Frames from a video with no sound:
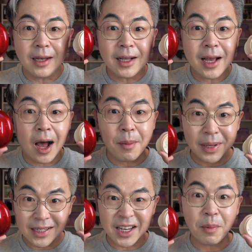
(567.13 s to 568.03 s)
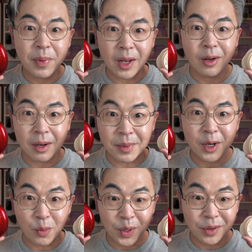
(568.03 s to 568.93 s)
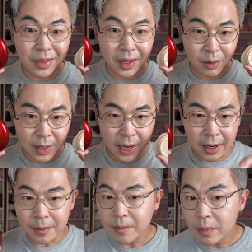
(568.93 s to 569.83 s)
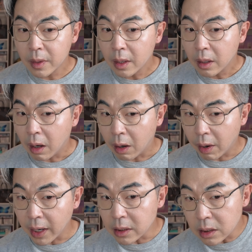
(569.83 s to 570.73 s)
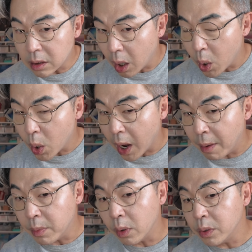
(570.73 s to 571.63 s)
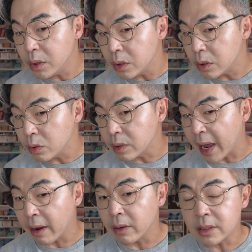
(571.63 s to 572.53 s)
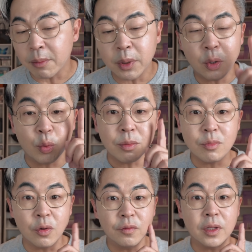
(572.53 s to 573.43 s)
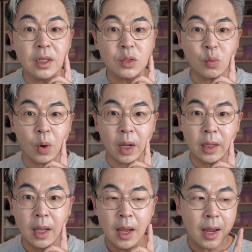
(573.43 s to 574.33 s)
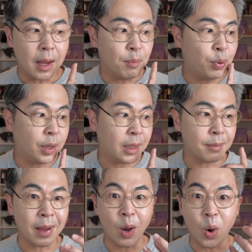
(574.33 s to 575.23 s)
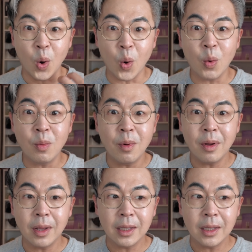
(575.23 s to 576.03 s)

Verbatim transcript: Leave a comment down below. Let me know what you think, okay? Alright, so I'm going to do now is I'm going to remove this one and putting on my own